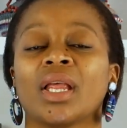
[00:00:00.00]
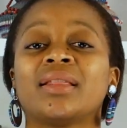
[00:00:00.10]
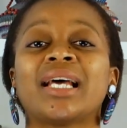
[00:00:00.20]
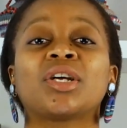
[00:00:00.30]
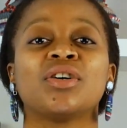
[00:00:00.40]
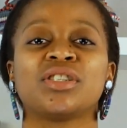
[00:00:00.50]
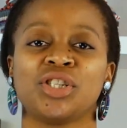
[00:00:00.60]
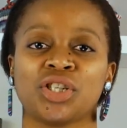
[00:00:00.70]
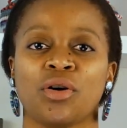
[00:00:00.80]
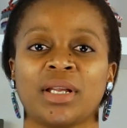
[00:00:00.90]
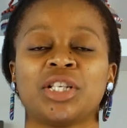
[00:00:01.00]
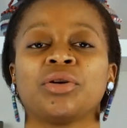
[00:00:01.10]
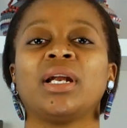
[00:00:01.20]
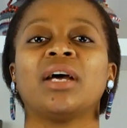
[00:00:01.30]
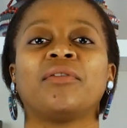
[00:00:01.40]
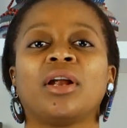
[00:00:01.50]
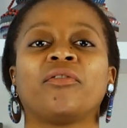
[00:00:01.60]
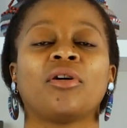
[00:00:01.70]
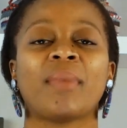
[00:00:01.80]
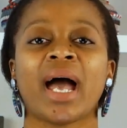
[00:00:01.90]
That goes to show that your level of
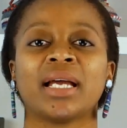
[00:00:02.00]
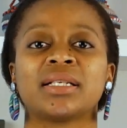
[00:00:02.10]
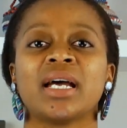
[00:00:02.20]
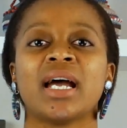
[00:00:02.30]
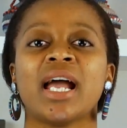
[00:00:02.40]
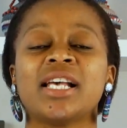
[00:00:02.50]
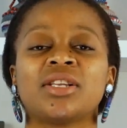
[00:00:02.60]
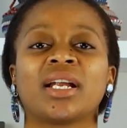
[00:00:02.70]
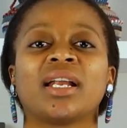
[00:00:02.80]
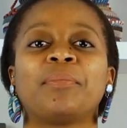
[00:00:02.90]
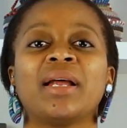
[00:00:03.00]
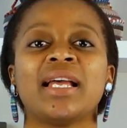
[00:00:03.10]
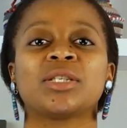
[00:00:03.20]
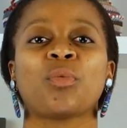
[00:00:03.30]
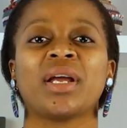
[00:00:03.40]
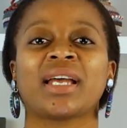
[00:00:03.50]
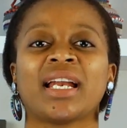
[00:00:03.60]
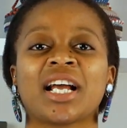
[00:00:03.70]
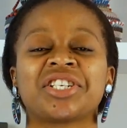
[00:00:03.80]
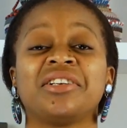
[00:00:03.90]
your mind is not at a place where it
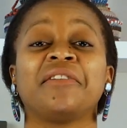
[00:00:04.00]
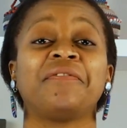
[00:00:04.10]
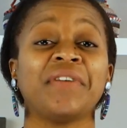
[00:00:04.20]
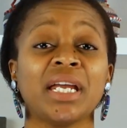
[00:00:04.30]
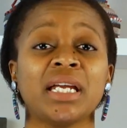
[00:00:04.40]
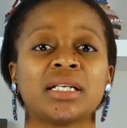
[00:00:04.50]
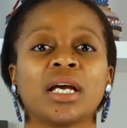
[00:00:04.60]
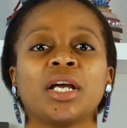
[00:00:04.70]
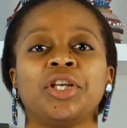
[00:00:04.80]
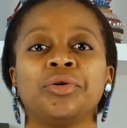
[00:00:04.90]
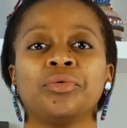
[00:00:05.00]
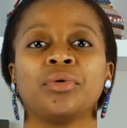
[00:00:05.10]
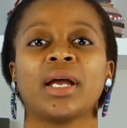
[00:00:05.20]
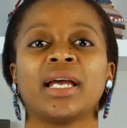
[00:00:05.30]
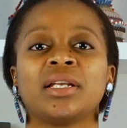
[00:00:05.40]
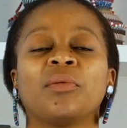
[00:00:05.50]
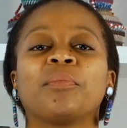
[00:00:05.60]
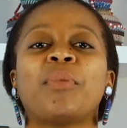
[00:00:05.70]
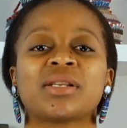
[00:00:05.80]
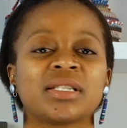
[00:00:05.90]
can actually feed you in a
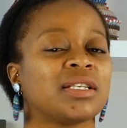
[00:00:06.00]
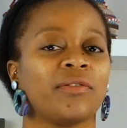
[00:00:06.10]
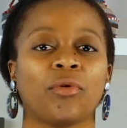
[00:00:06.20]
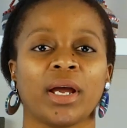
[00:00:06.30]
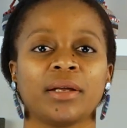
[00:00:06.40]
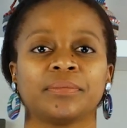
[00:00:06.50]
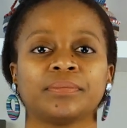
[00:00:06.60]
positive way.